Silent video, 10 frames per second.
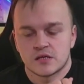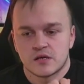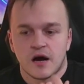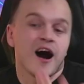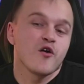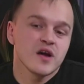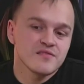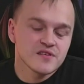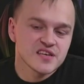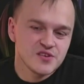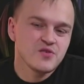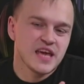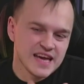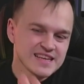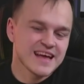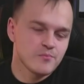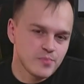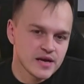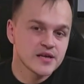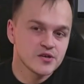However, you can
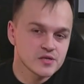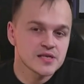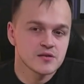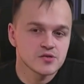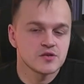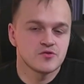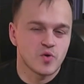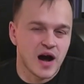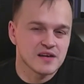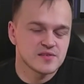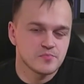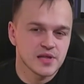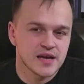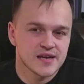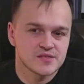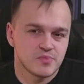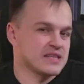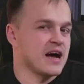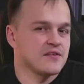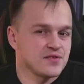compare your solution to other players, but
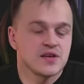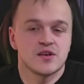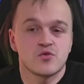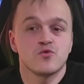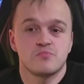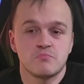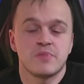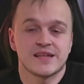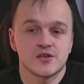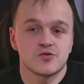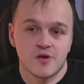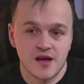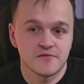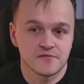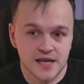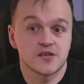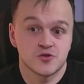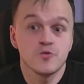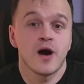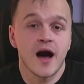I think it would be better to have
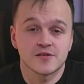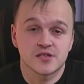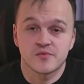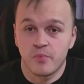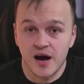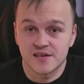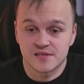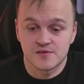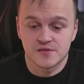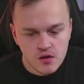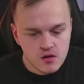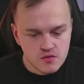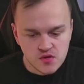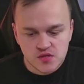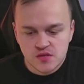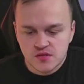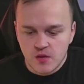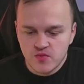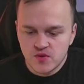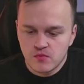200 puzzles. This is
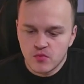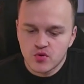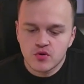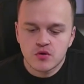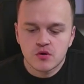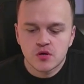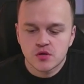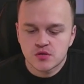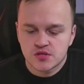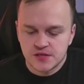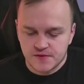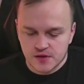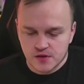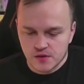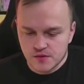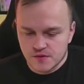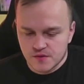something more difficult.